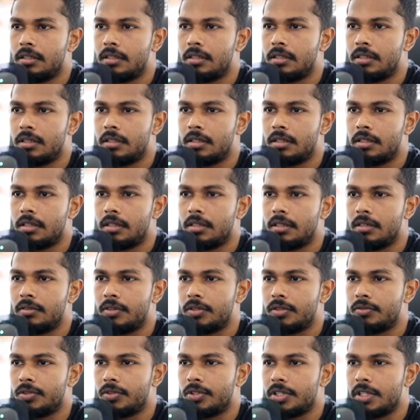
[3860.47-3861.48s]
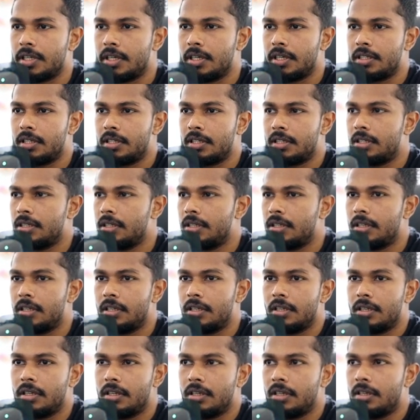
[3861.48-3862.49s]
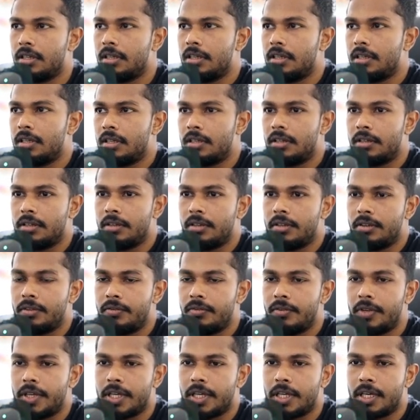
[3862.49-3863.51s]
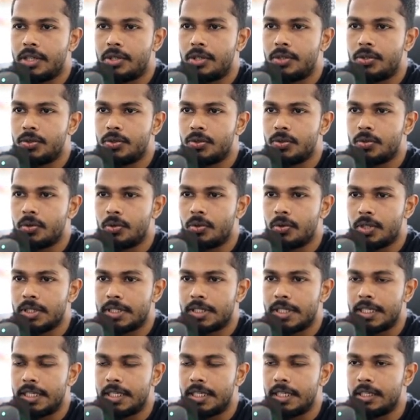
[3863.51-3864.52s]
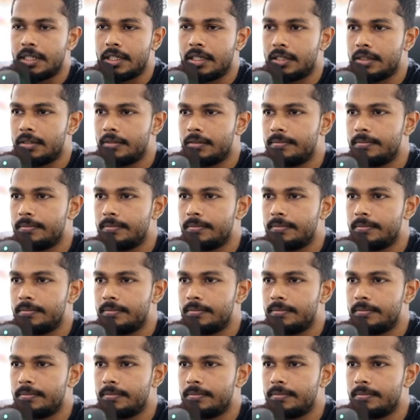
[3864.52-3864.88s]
What was that? We had 2 calls in here.